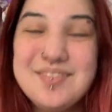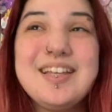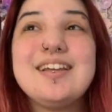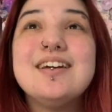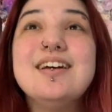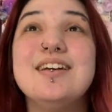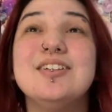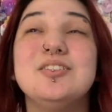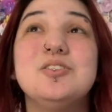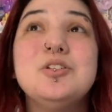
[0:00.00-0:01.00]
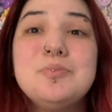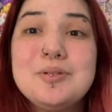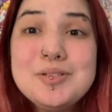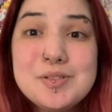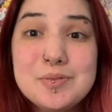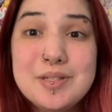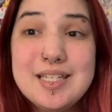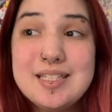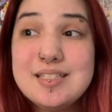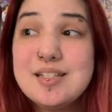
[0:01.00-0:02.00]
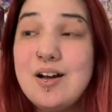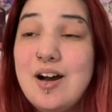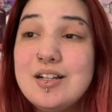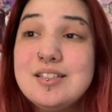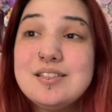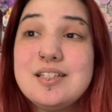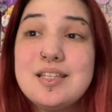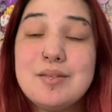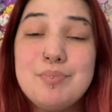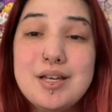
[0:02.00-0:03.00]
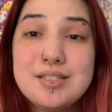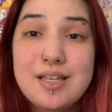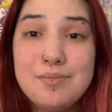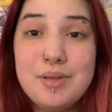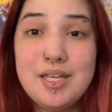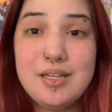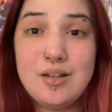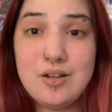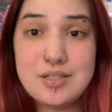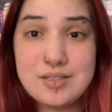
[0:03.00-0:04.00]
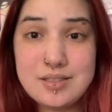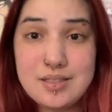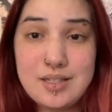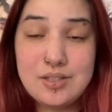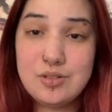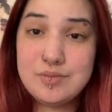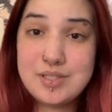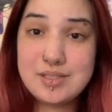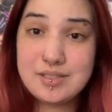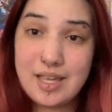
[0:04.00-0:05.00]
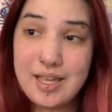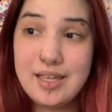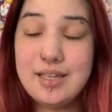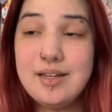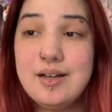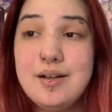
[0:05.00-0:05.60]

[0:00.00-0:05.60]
Like, super sweet, honestly the best Headmaid, honestly, I do have to say.